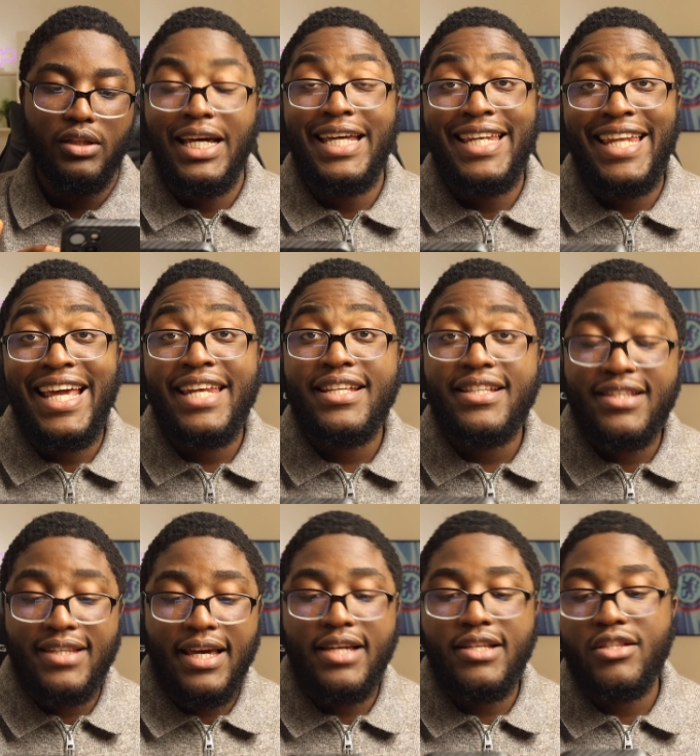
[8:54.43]
And then it
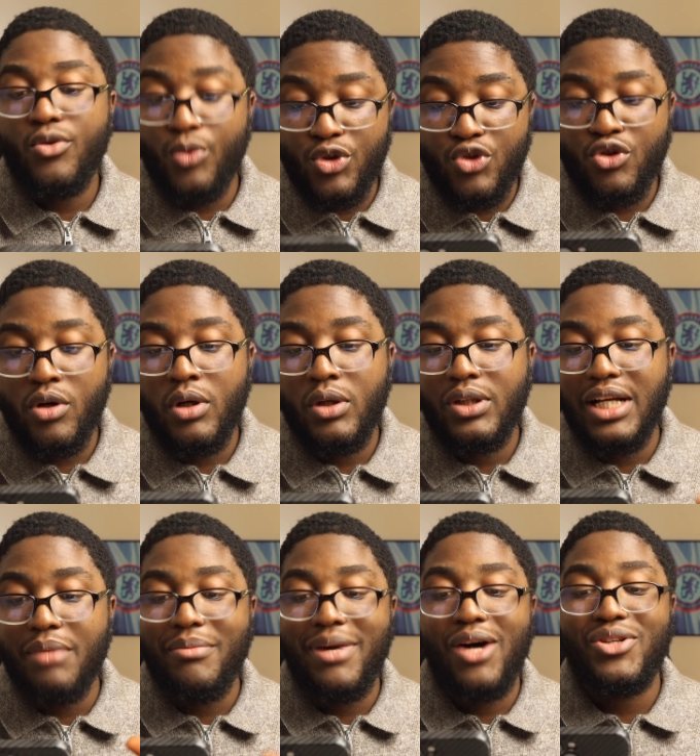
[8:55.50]
says the withdrawal
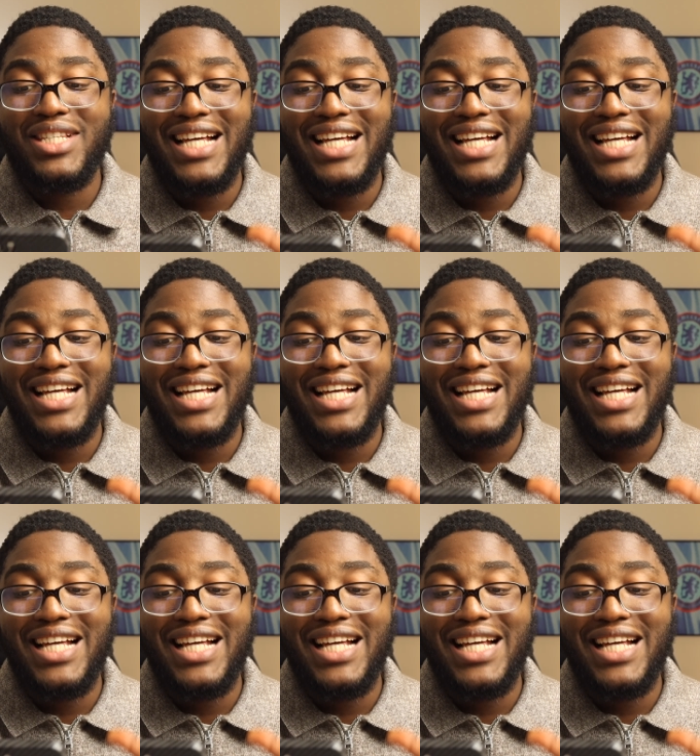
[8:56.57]
amount